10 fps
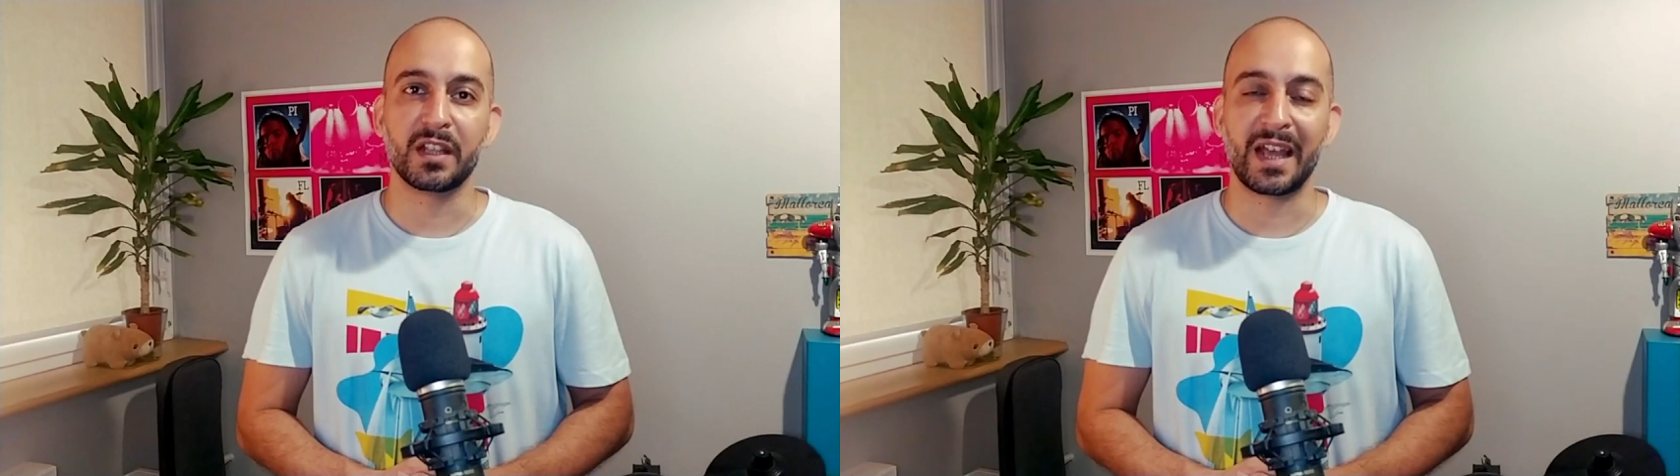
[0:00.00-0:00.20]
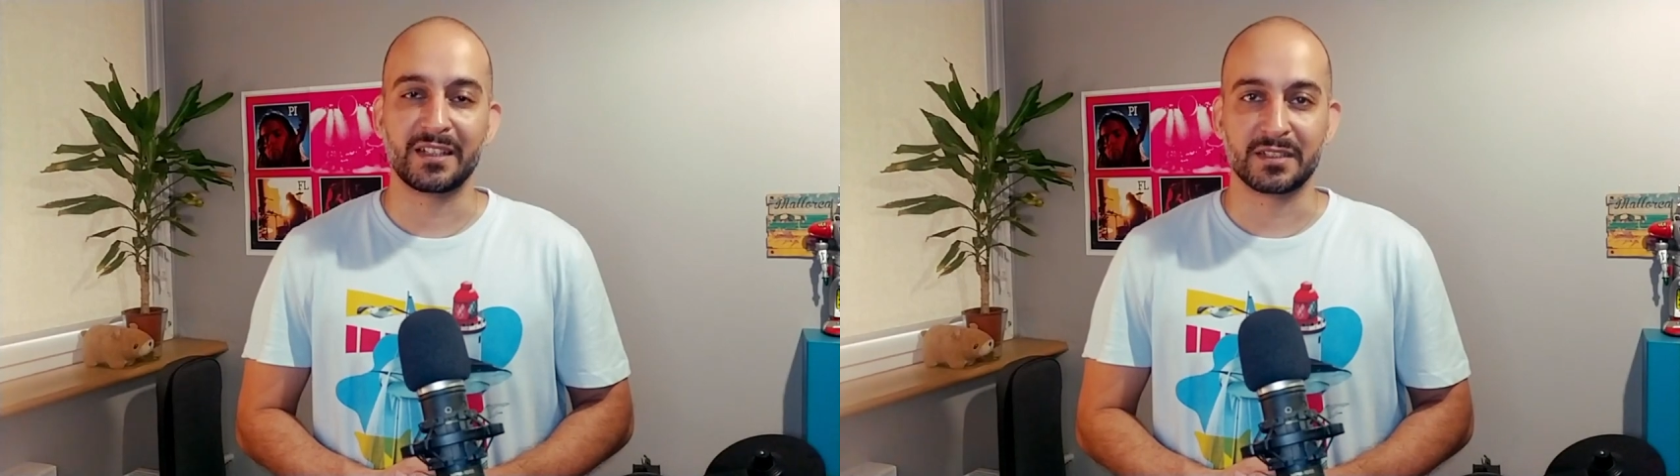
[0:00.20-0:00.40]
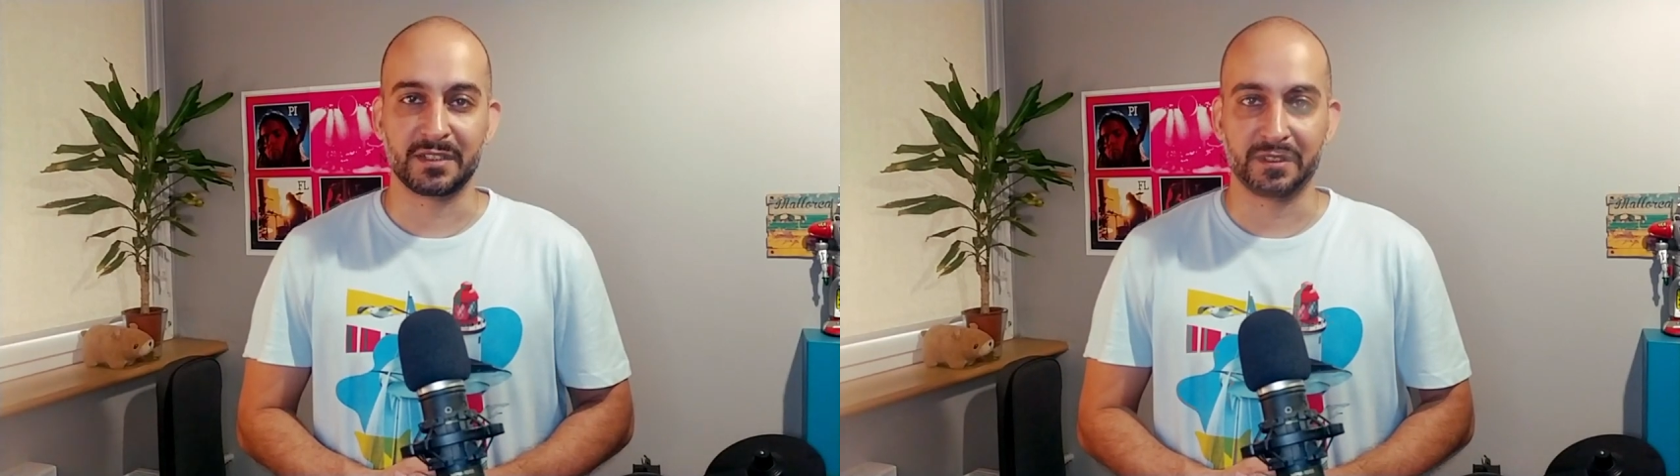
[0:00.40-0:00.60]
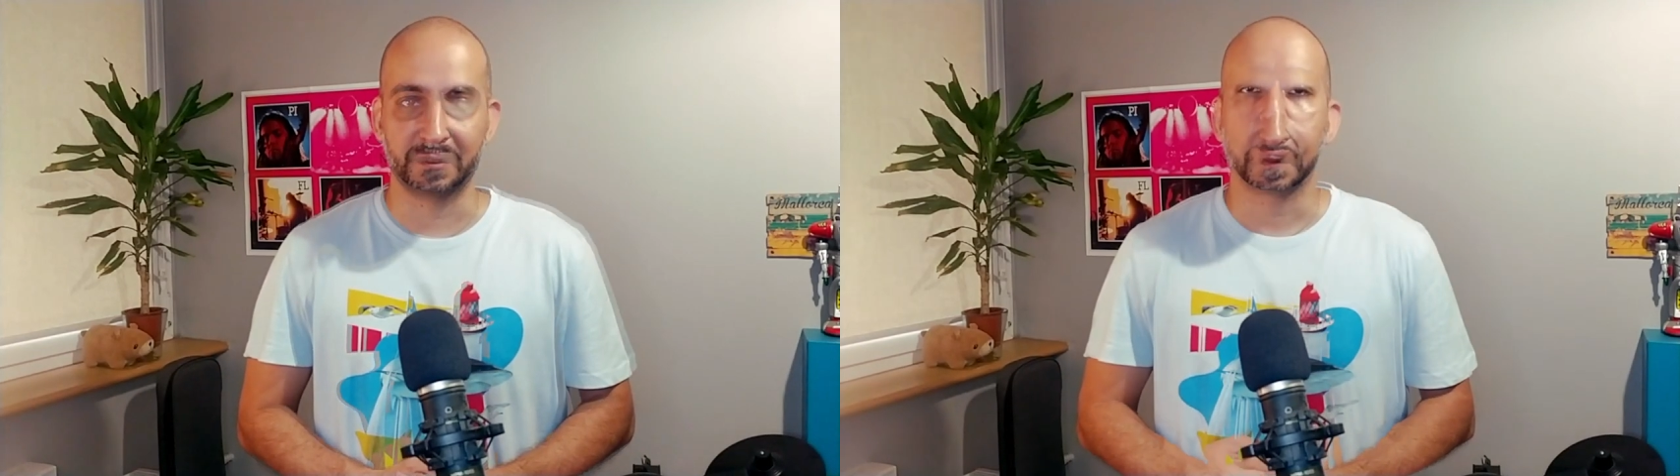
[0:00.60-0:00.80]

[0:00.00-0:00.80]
the Lannisters.